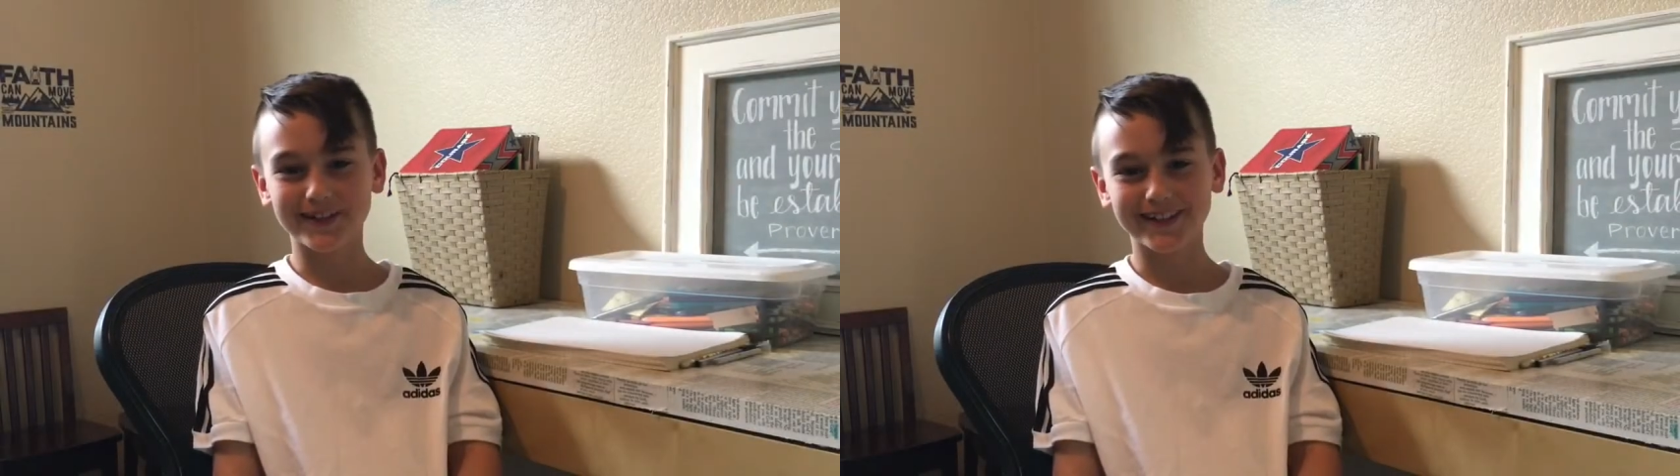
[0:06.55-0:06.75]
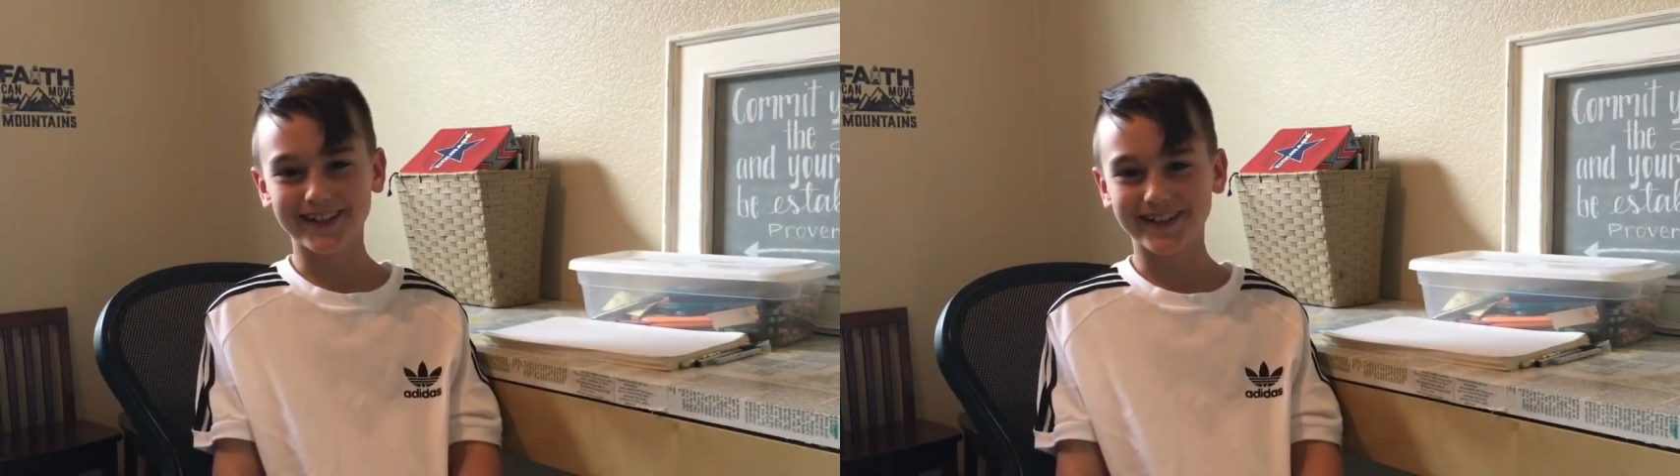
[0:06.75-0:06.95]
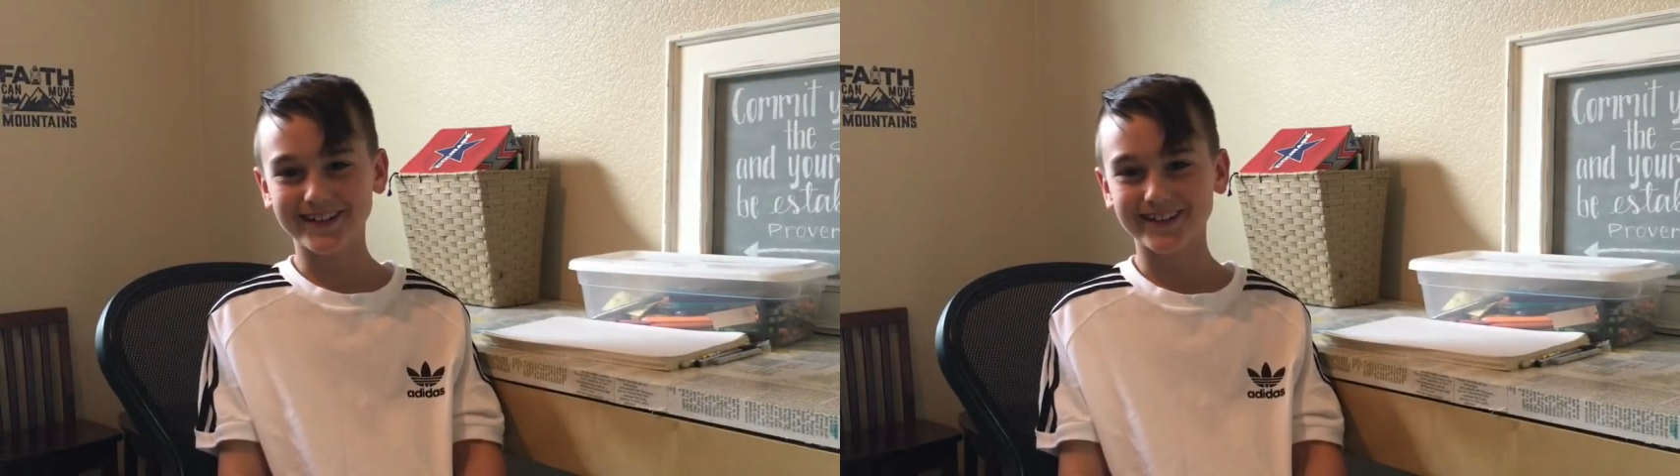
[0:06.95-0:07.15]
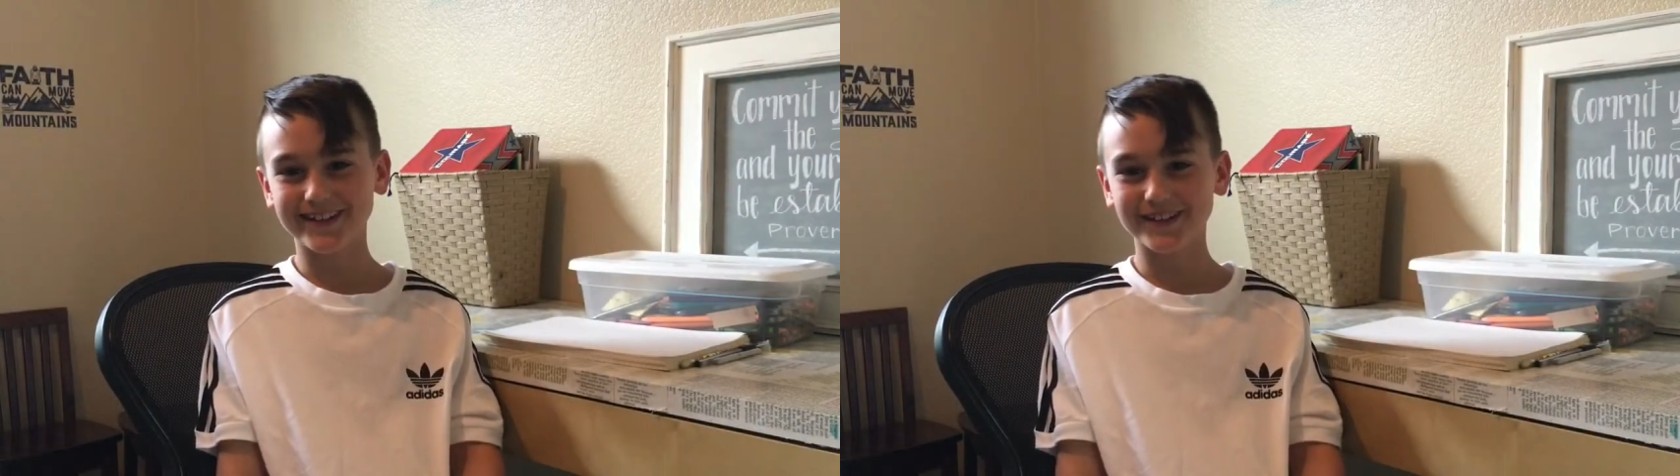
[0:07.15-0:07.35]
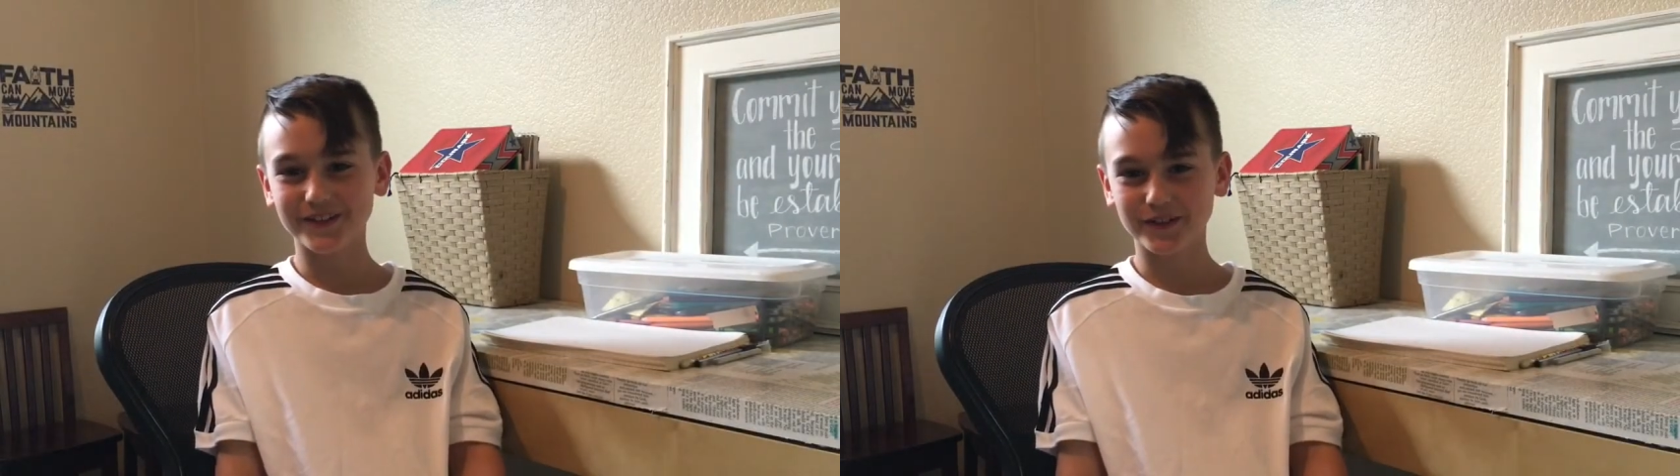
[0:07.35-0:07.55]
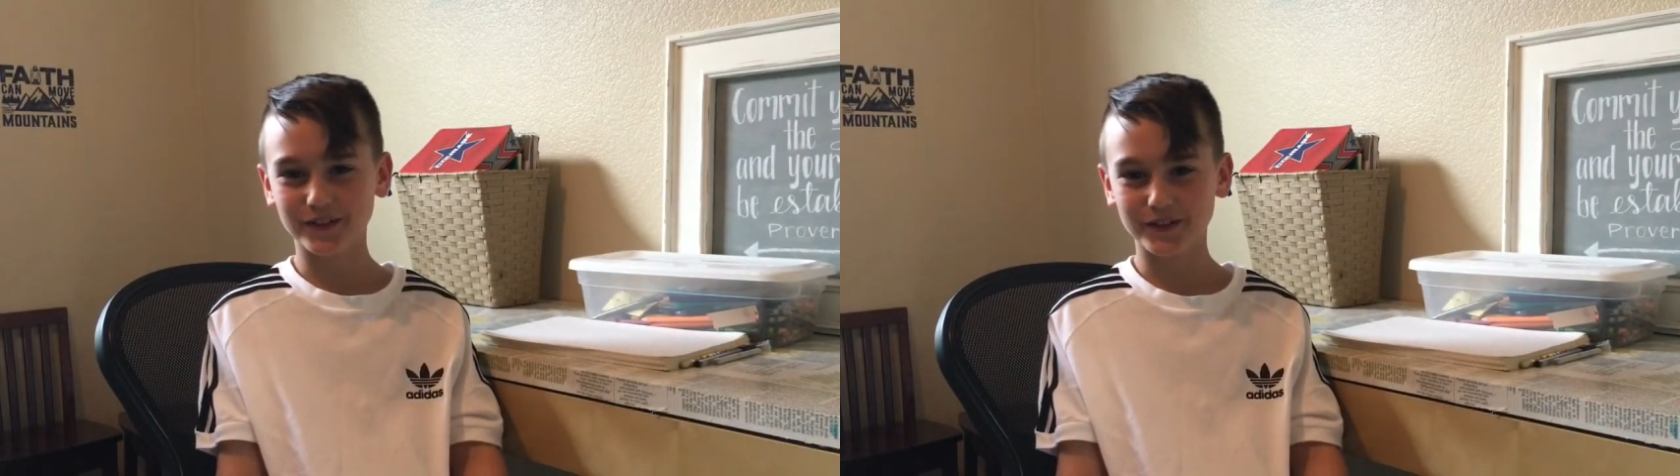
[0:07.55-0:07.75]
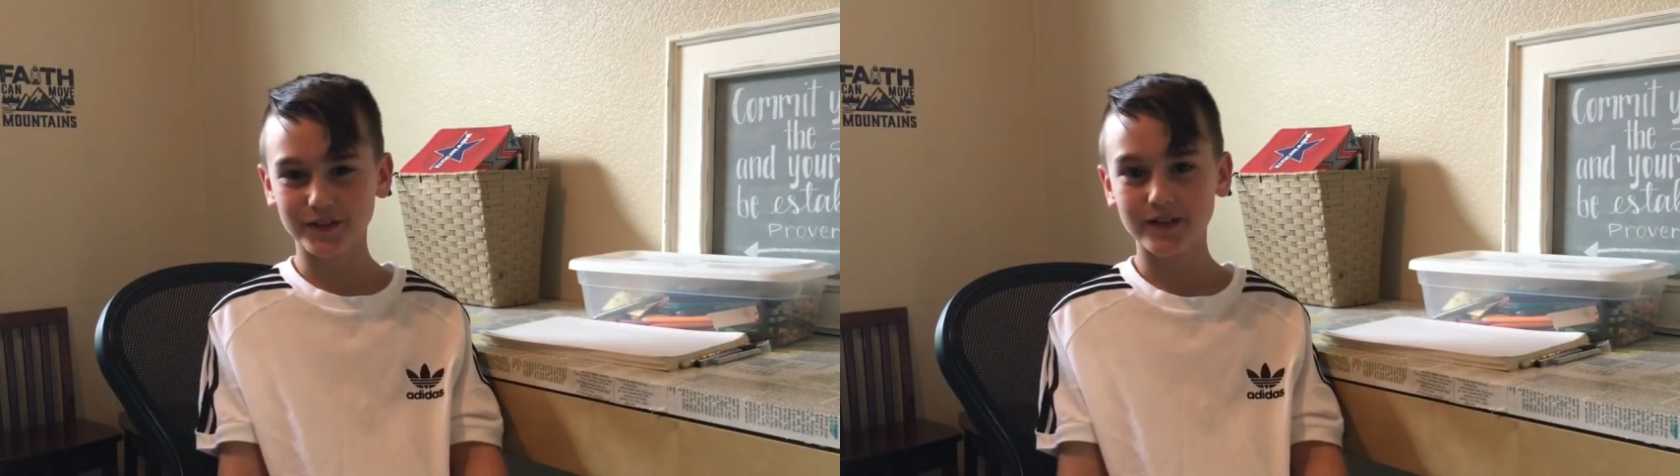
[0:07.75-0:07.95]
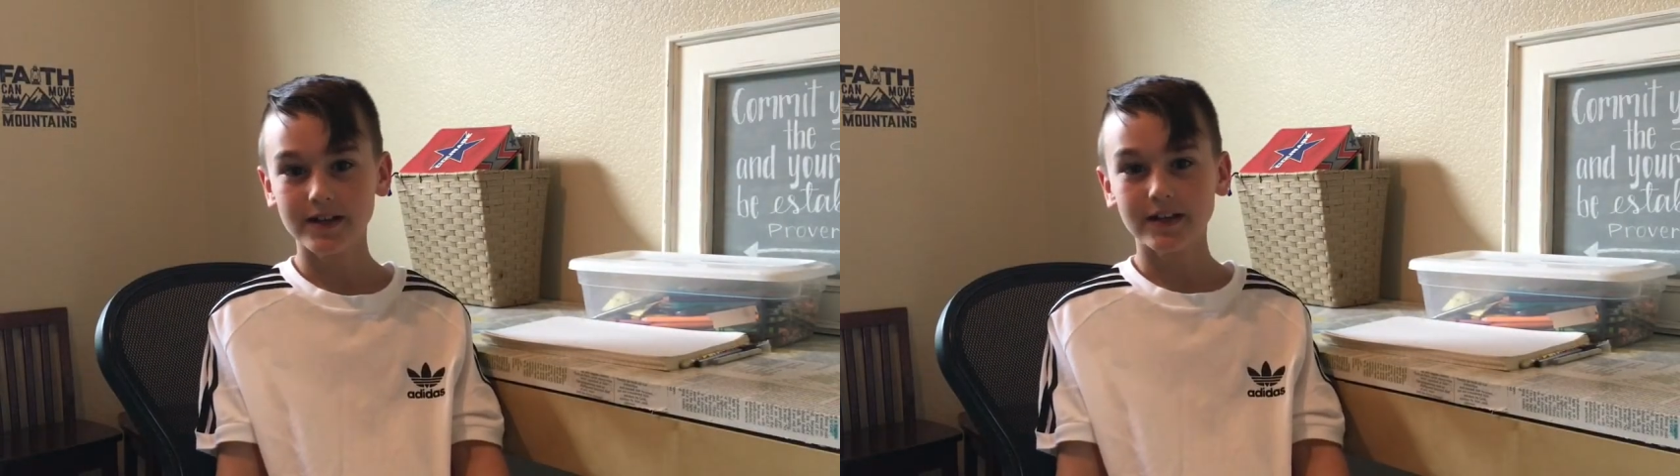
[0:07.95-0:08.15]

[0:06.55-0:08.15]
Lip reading: today I'm going to show you